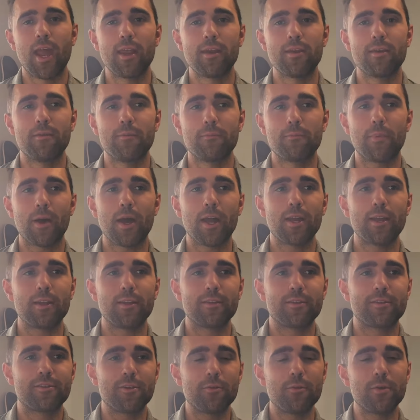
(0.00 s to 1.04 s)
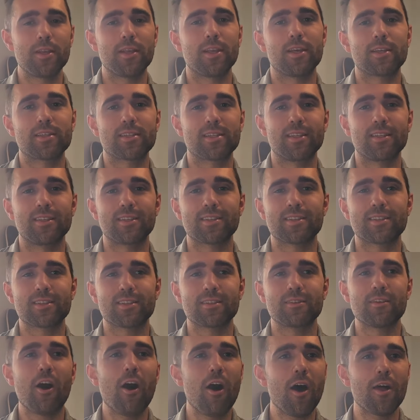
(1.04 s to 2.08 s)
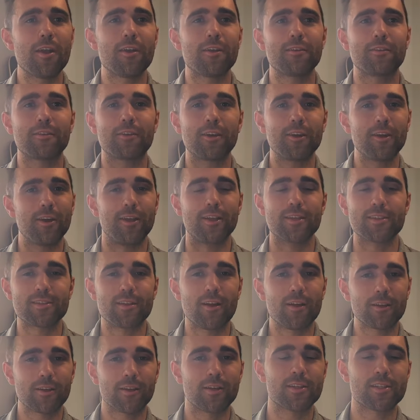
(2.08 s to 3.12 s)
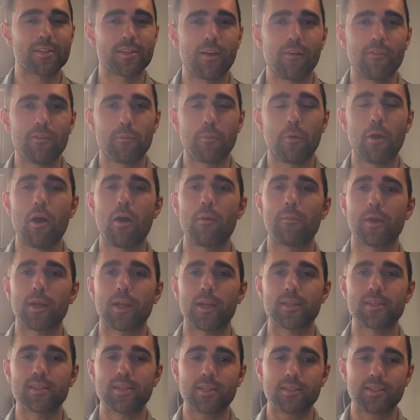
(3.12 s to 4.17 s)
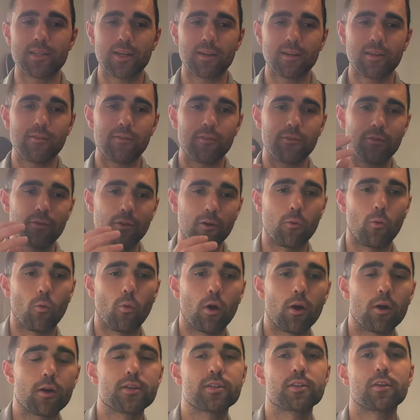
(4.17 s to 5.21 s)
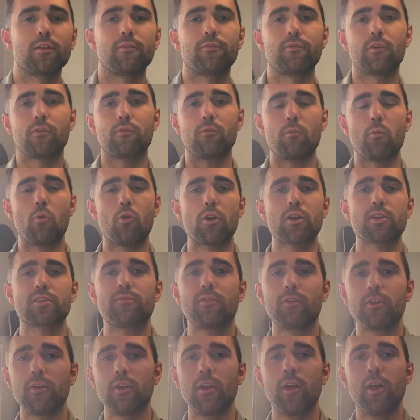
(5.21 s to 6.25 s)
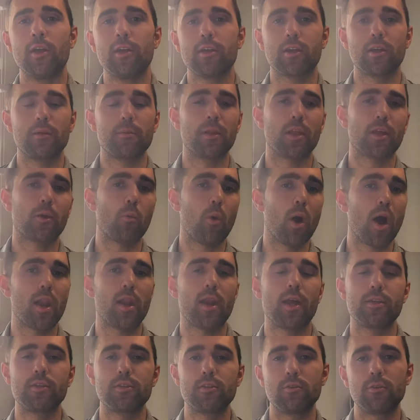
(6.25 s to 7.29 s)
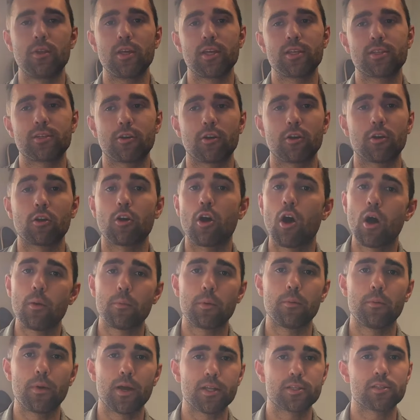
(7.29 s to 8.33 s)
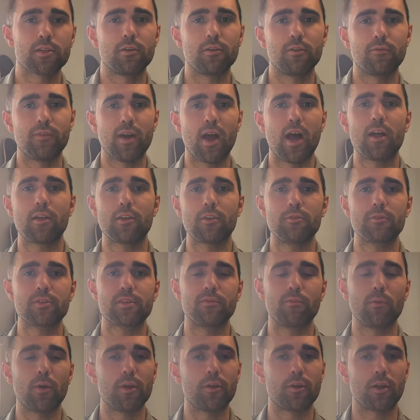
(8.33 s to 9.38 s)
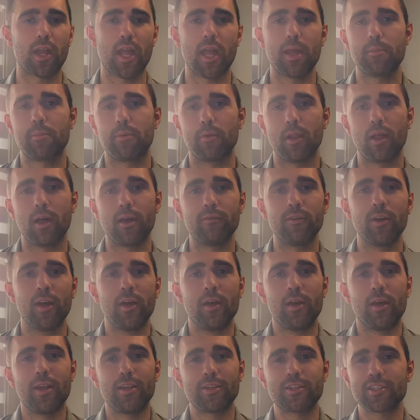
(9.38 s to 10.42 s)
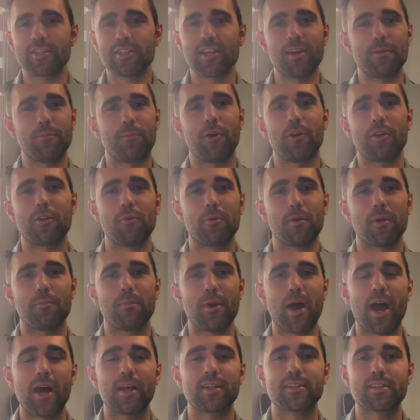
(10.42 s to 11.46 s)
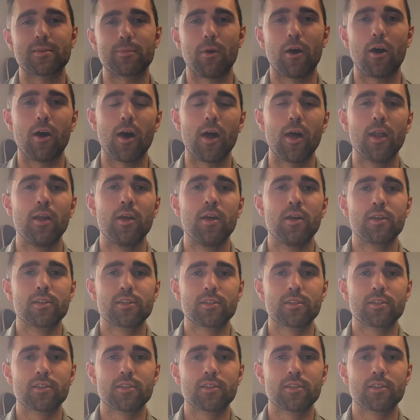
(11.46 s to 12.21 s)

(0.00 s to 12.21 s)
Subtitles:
And by doing this, it's not good. It's not gonna solve the problem. Like I said, it's gonna leave you feeling worse, you're gonna feel remorseful, you're gonna be like, why did I do this? You're gonna compromise on your values of what you're capable of. It's just gonna put you in a bad spot.